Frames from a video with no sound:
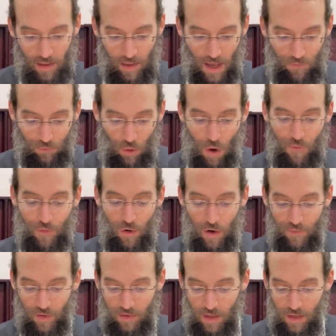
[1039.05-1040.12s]
leftover
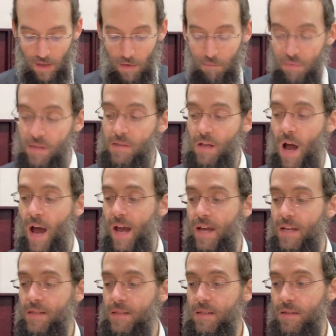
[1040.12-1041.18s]
of a dinner
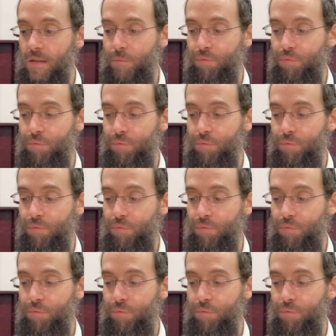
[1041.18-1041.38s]
besides the